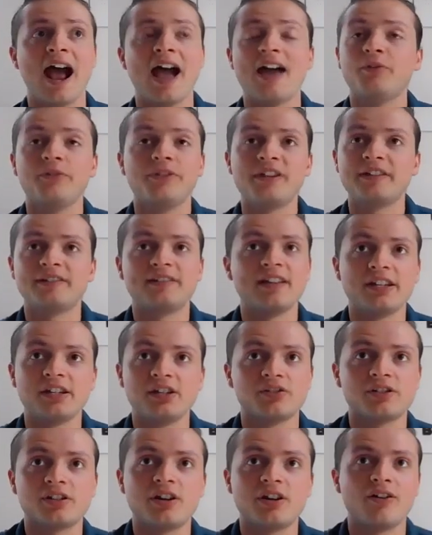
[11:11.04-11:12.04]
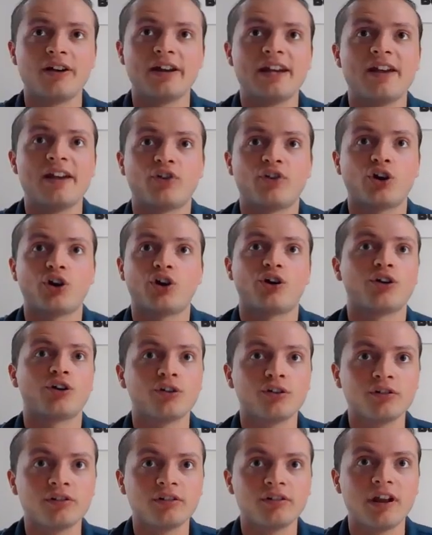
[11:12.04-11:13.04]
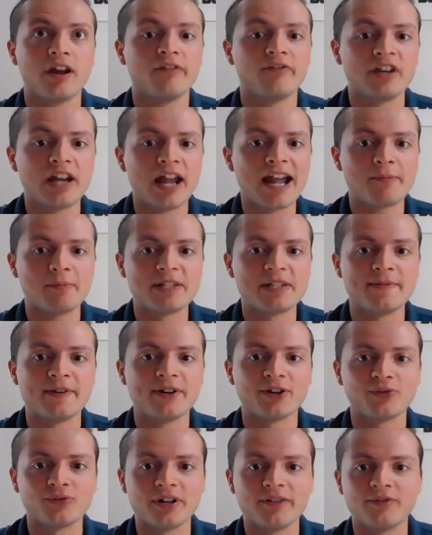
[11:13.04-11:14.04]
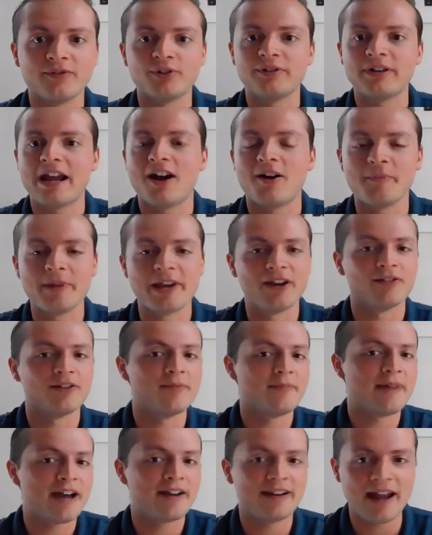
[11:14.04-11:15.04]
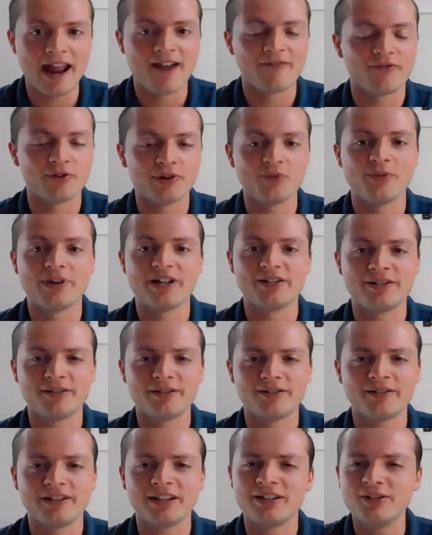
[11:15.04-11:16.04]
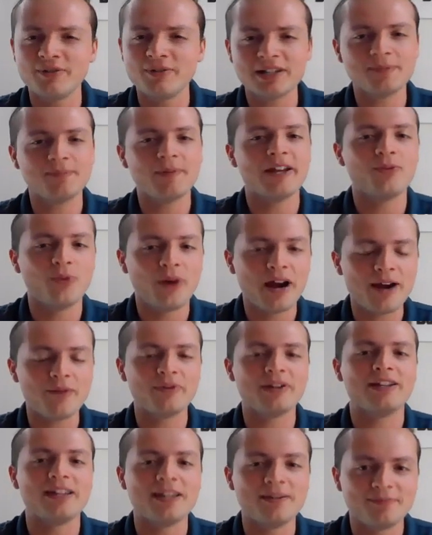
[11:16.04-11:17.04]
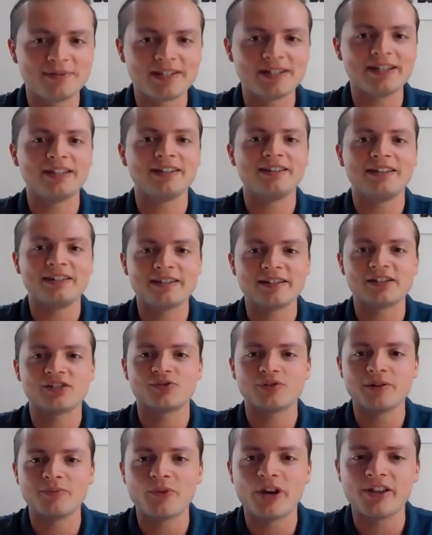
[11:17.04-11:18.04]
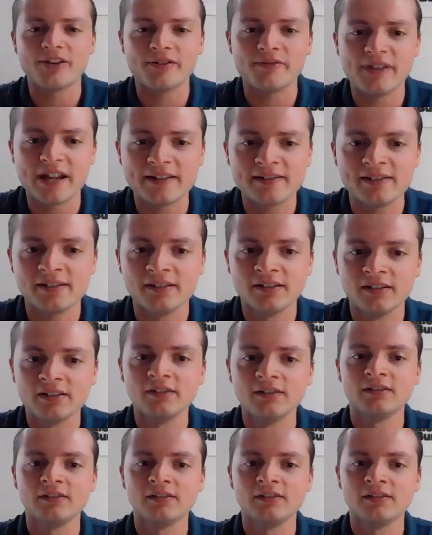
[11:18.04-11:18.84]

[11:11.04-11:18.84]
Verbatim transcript: I don't think 10 years ago I'd ever heard of an atmospheric river. Now I'm hearing about it every winter. Can you explain why we keep seeing these extreme weather events?